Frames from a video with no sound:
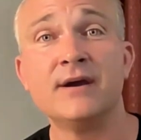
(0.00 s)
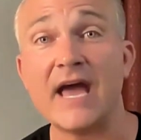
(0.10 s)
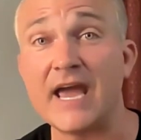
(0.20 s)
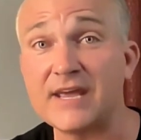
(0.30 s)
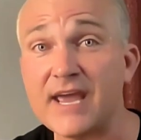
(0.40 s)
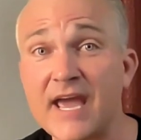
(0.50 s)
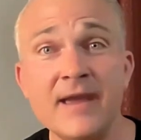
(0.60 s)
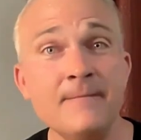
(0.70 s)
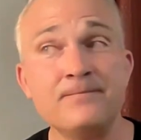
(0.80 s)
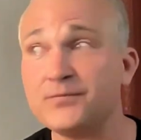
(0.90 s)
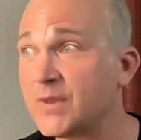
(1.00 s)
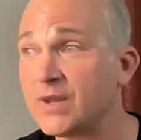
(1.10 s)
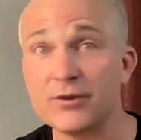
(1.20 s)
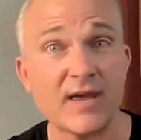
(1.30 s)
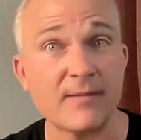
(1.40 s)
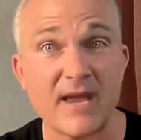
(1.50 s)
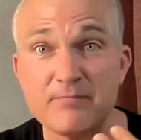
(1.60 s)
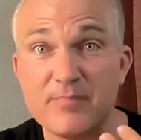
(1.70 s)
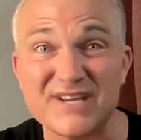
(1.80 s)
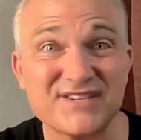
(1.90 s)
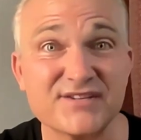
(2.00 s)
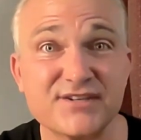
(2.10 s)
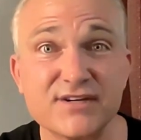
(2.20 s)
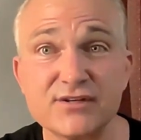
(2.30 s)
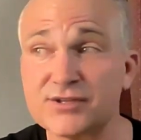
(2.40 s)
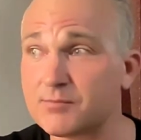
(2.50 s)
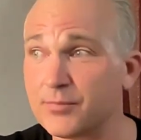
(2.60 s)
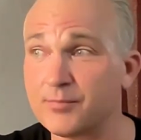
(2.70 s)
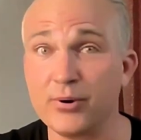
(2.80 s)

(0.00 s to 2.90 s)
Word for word: A D A, they made businesses